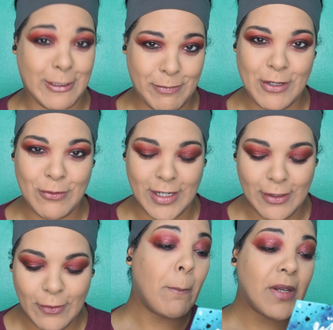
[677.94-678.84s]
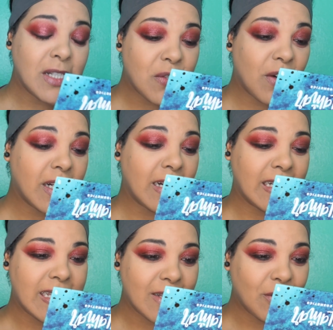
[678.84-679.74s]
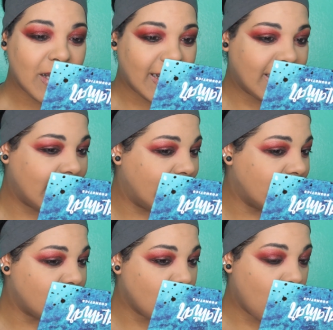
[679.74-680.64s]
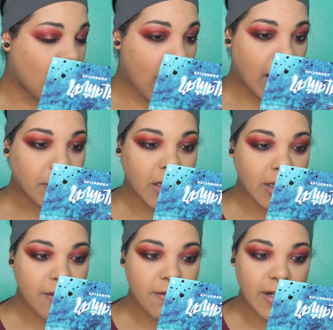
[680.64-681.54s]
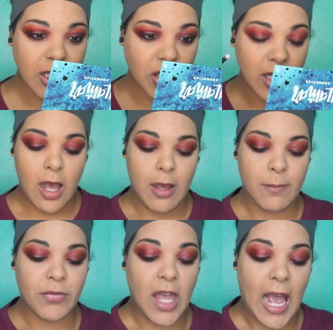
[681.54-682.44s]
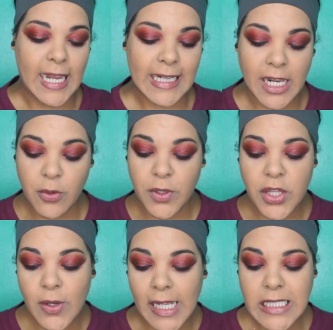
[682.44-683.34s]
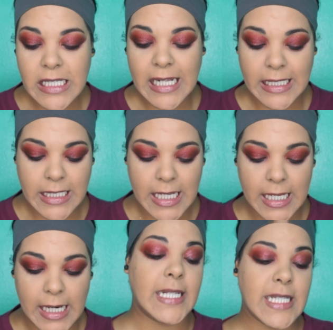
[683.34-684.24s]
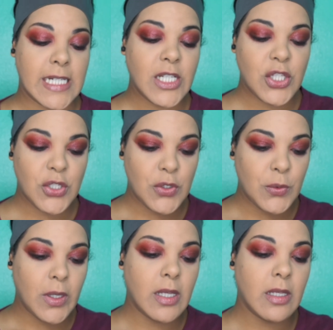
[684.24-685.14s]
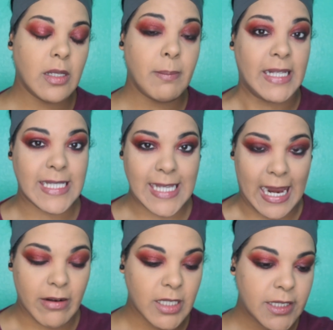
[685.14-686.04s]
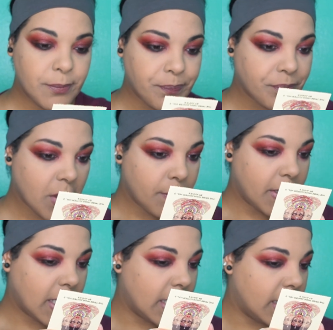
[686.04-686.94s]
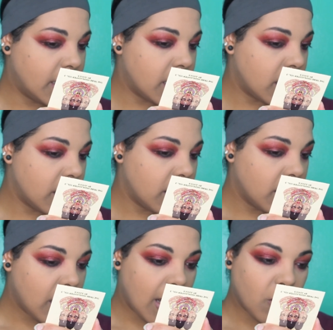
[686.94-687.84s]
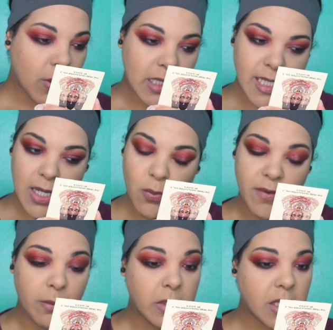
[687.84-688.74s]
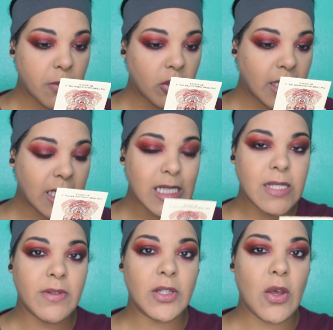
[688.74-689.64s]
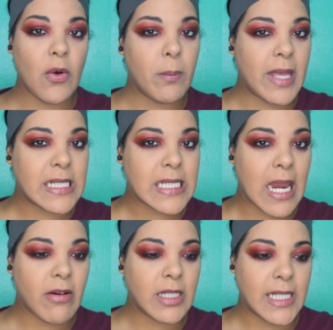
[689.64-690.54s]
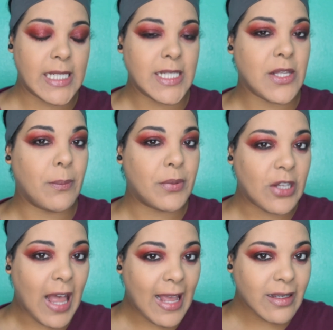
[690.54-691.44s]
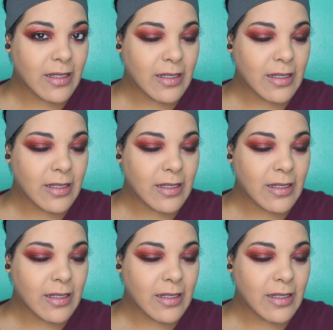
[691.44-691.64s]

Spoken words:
be real, but it's fun and I still like it. So I'm gonna finish the highlighter with you guys, and that's it. I didn't do mascara because I don't want to take away from the smokiness, even though mascara is black